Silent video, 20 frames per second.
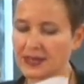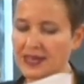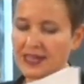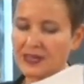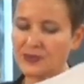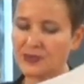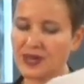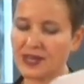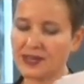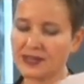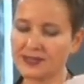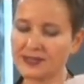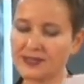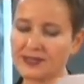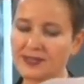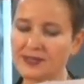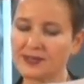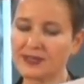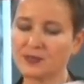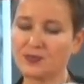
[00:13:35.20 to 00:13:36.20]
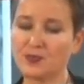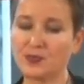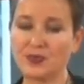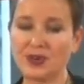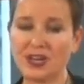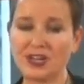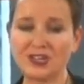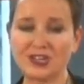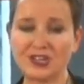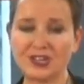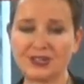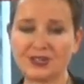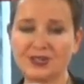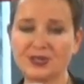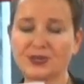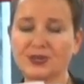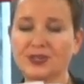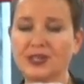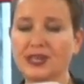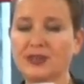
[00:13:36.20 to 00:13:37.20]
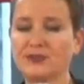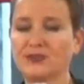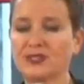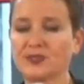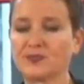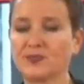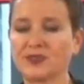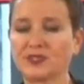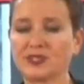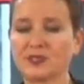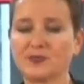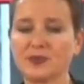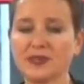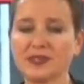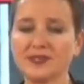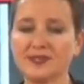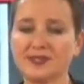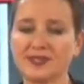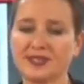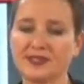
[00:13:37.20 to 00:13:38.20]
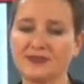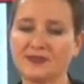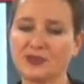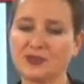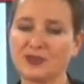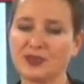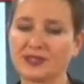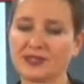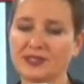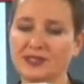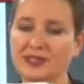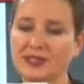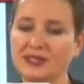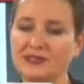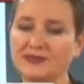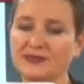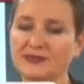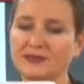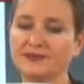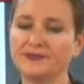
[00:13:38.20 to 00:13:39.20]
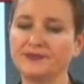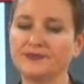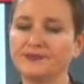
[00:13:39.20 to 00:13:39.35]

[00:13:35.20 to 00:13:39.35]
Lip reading: Likewise, the pressure to take responsibility for oneself